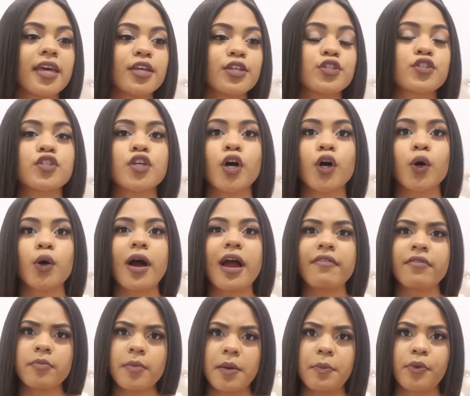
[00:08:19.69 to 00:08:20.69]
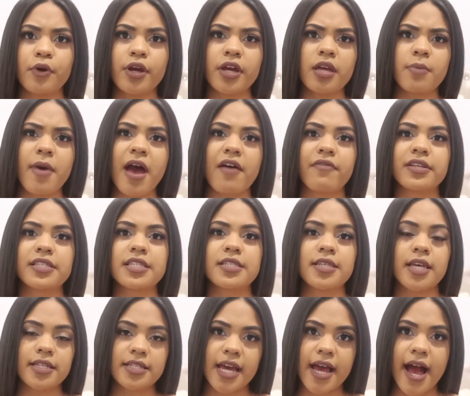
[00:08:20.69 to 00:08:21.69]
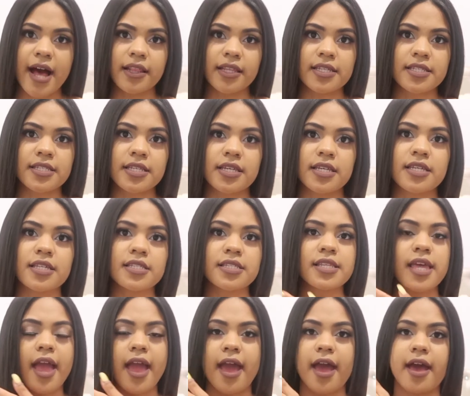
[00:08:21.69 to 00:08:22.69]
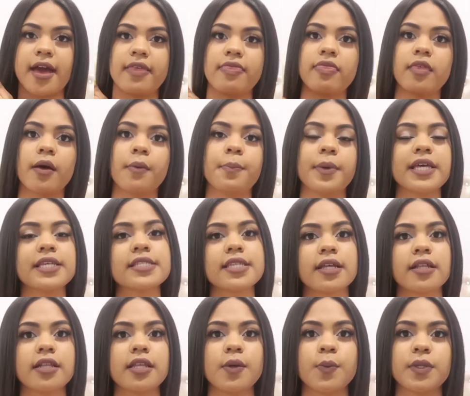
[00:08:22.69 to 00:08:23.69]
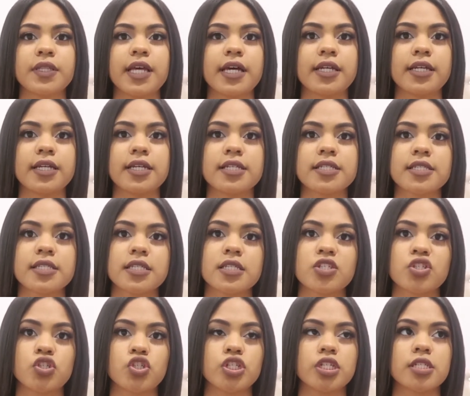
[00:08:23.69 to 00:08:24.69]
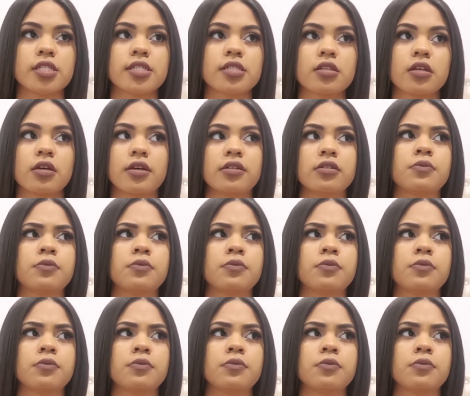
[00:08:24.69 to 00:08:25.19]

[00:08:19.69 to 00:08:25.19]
So I remember him having to take dialysis, and basically what that is just